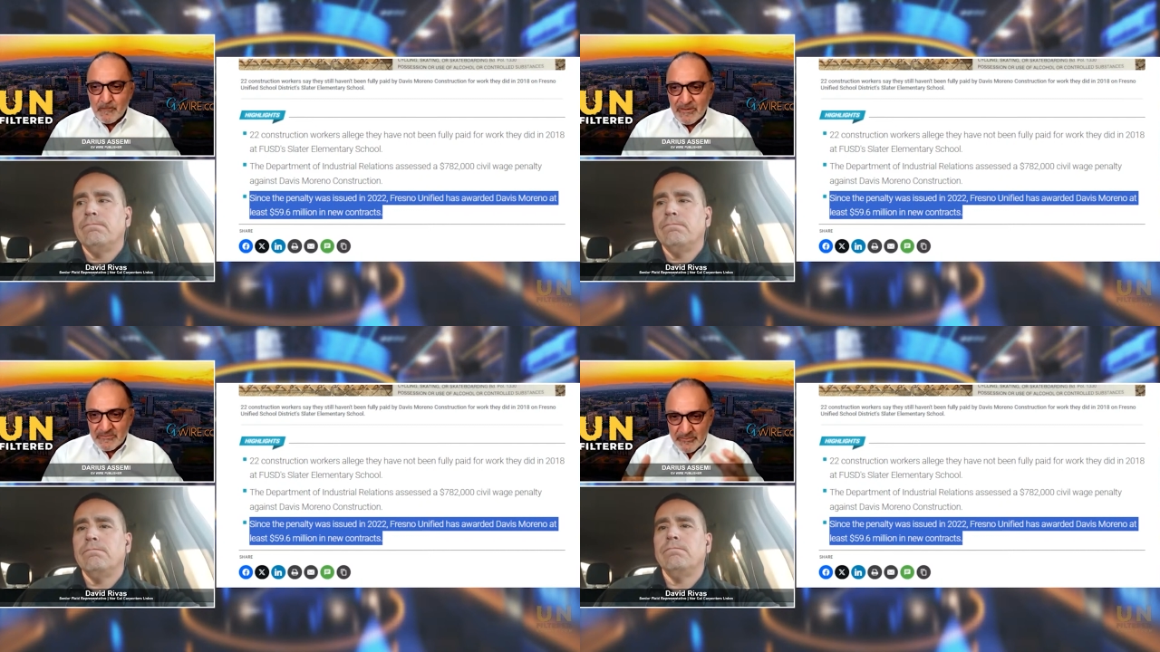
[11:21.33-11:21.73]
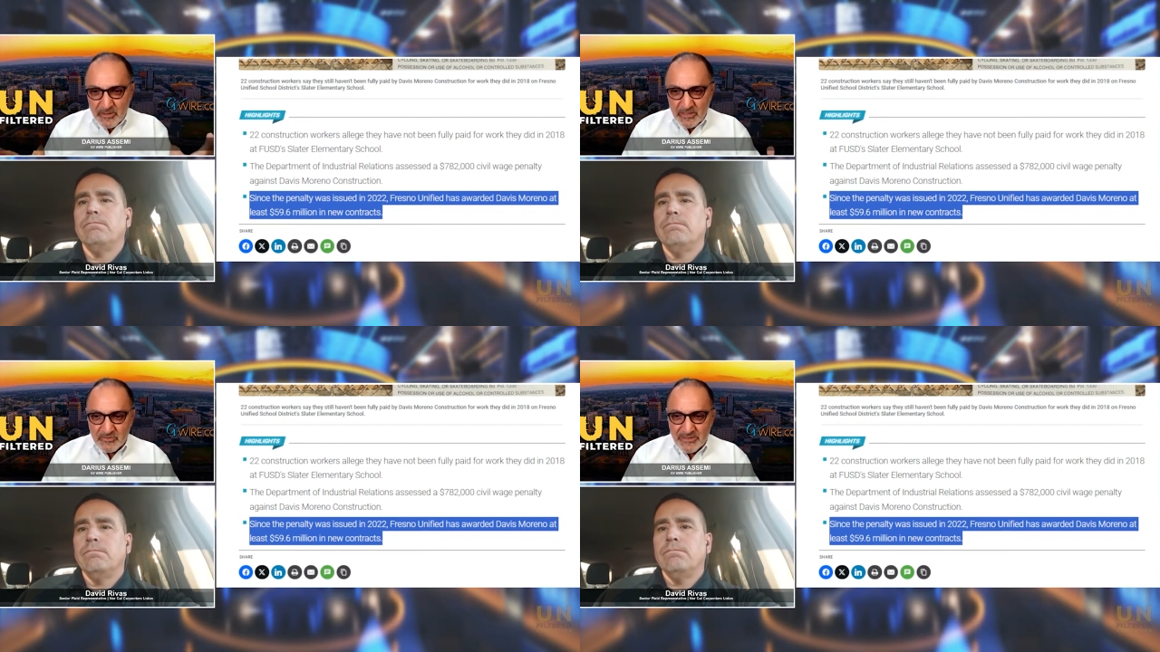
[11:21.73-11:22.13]
Speaker 1: We have
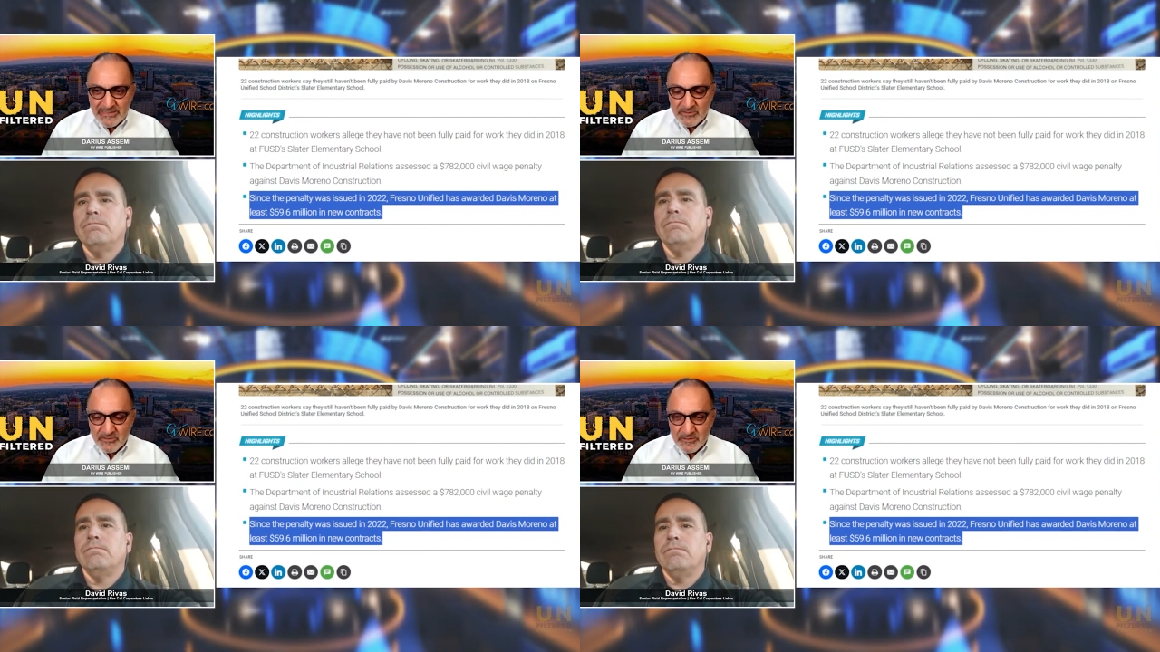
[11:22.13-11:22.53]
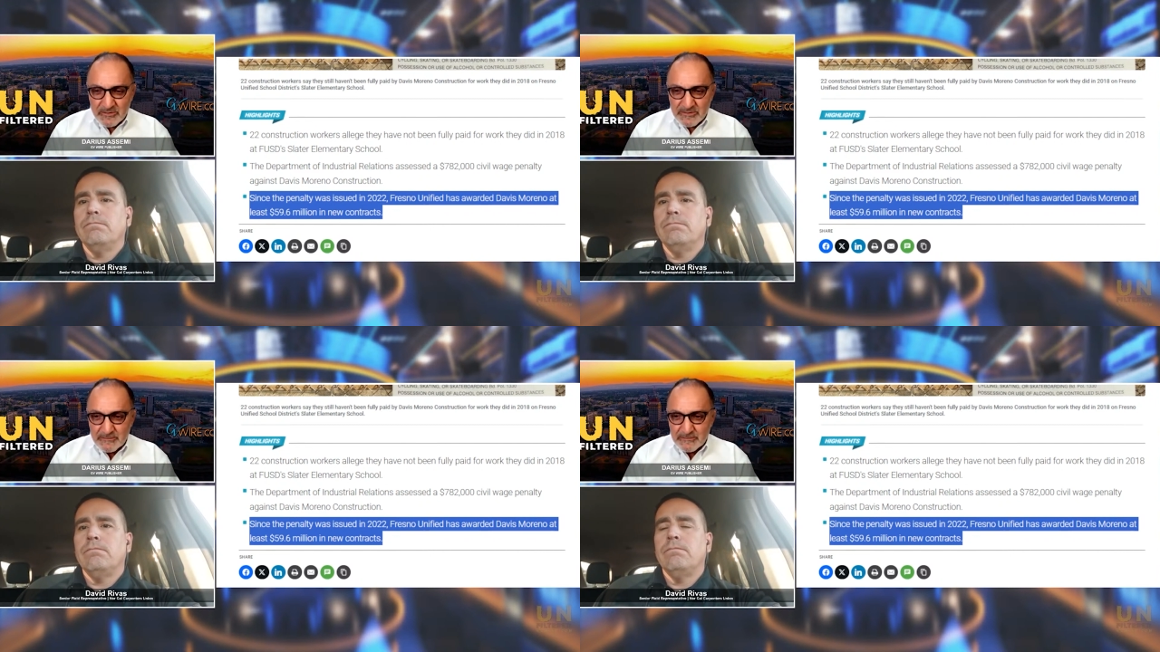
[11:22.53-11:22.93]

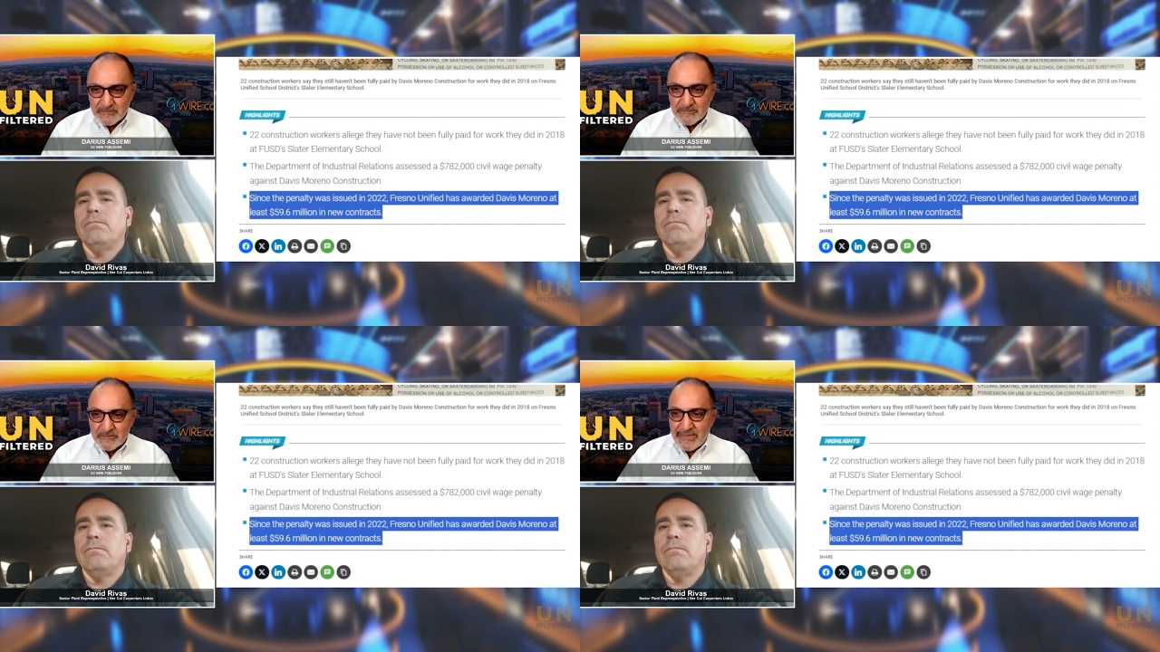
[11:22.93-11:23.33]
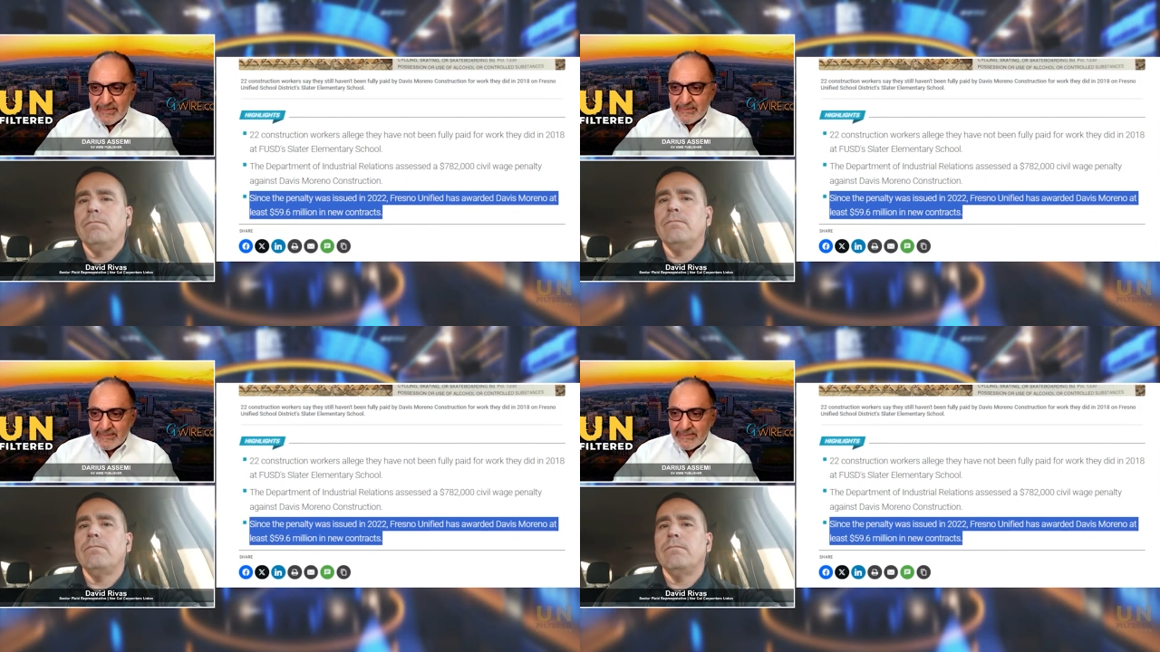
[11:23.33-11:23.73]
subcontractors.
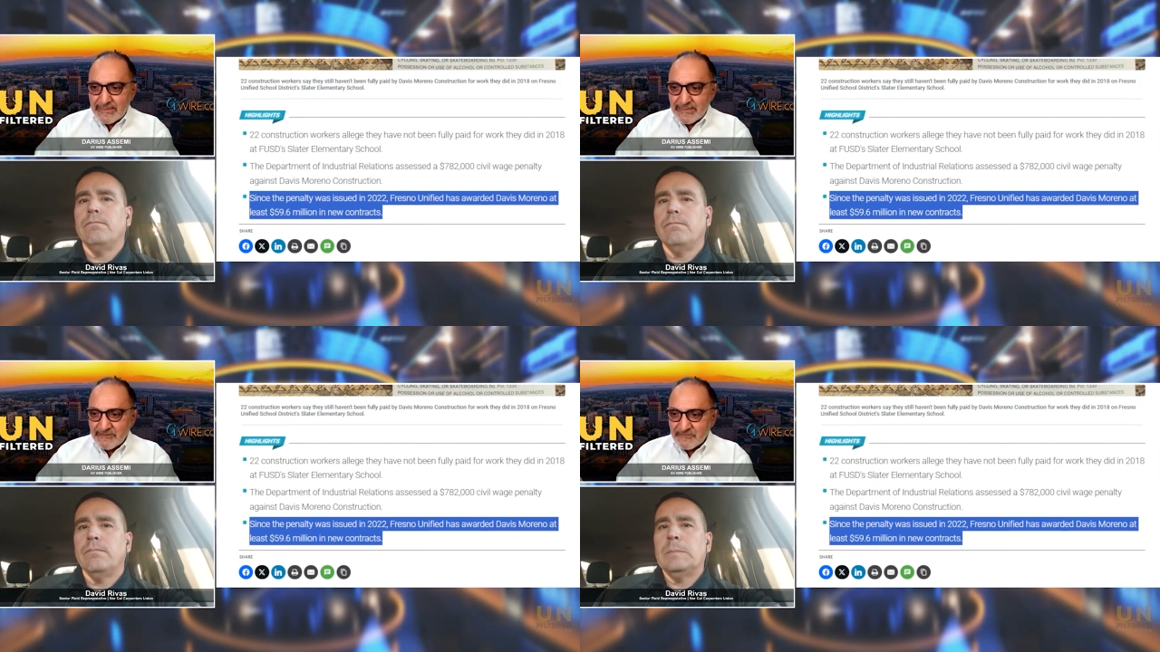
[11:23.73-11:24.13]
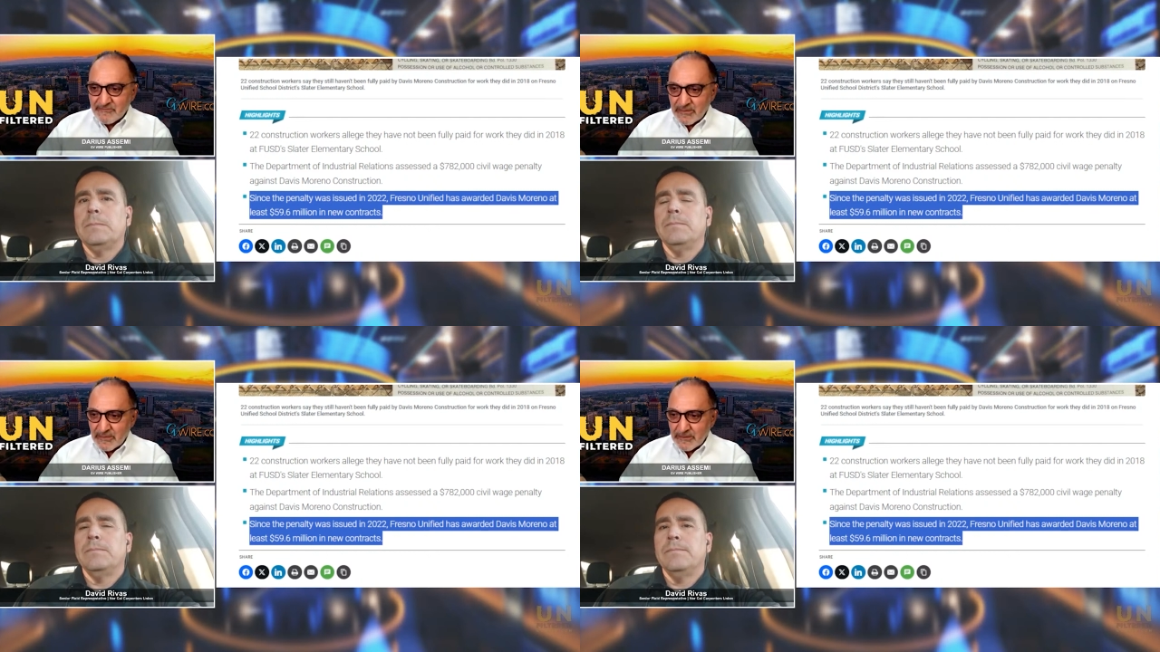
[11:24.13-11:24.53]
And and if
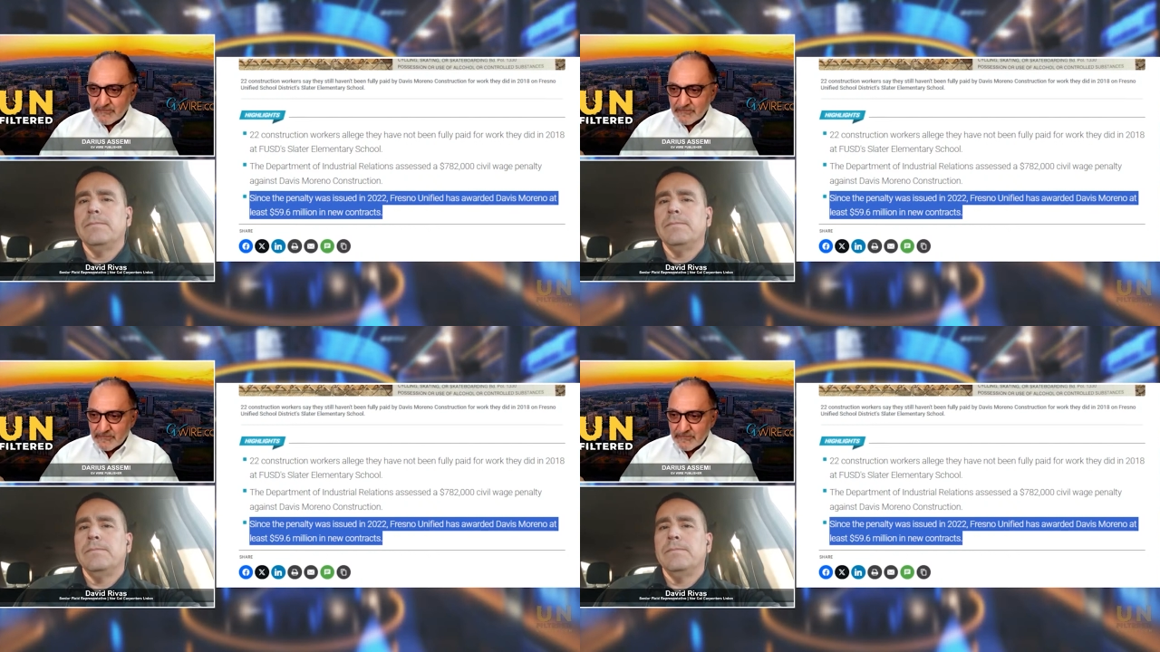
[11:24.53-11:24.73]
um,